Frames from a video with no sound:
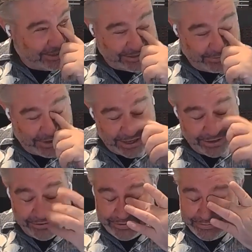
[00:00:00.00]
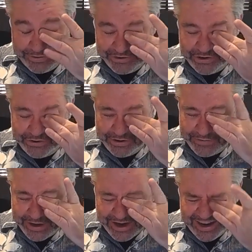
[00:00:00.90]
And that's the one I use of the
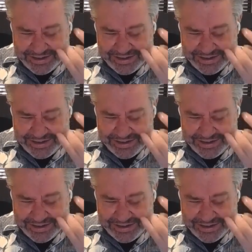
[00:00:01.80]
generative AI